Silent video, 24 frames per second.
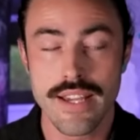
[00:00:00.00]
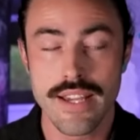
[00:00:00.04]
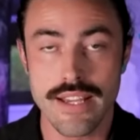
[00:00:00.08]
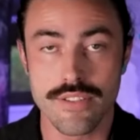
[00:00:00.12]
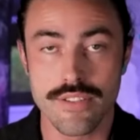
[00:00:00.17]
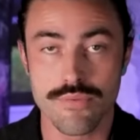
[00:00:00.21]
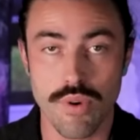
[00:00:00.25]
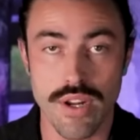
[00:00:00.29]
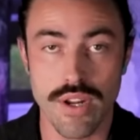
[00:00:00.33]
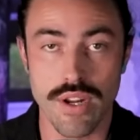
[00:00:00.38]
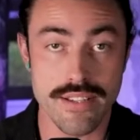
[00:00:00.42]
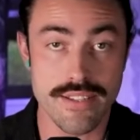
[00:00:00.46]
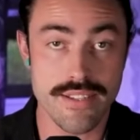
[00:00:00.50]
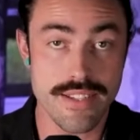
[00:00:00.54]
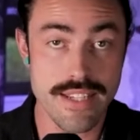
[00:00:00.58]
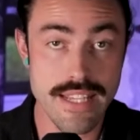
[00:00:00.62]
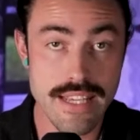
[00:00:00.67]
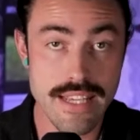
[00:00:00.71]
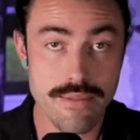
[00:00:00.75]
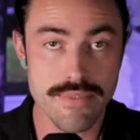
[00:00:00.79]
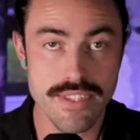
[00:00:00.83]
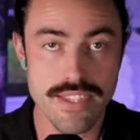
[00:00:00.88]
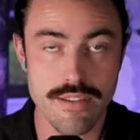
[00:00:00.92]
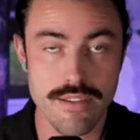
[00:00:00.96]
is what it
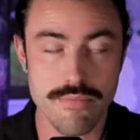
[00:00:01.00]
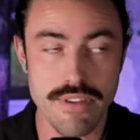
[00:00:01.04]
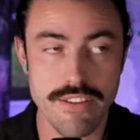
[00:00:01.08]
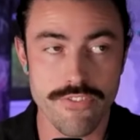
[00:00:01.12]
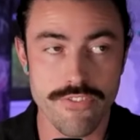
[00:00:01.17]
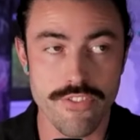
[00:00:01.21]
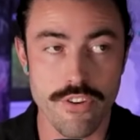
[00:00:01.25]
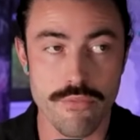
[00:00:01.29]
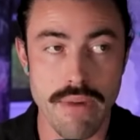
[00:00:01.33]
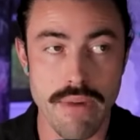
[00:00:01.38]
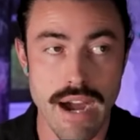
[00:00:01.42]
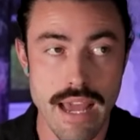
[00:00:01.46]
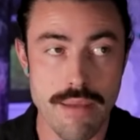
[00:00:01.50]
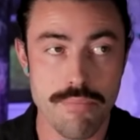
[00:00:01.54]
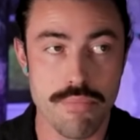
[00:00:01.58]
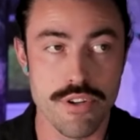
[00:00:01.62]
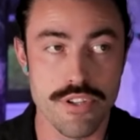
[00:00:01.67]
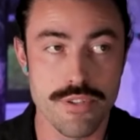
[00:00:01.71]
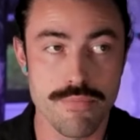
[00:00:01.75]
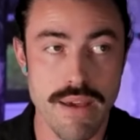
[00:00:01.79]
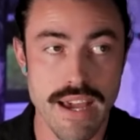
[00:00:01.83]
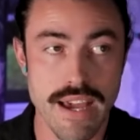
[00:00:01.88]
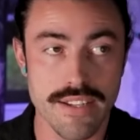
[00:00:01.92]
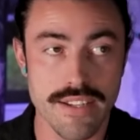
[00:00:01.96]
seems to be from my
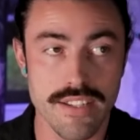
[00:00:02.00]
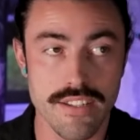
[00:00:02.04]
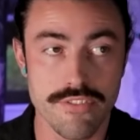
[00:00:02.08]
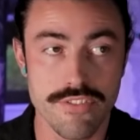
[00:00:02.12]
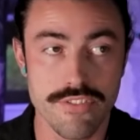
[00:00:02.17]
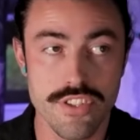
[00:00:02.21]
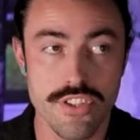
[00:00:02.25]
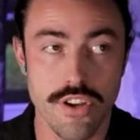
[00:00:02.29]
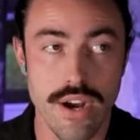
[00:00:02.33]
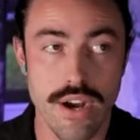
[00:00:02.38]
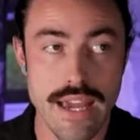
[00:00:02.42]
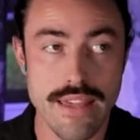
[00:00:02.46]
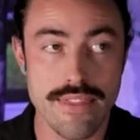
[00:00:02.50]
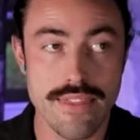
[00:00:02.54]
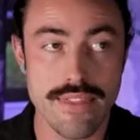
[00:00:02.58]
perspective. So I